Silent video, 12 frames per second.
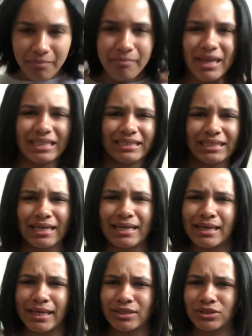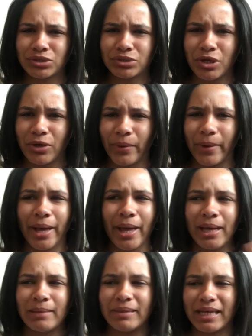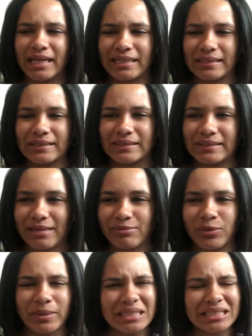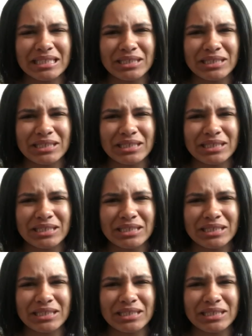messy intro because I'm doing this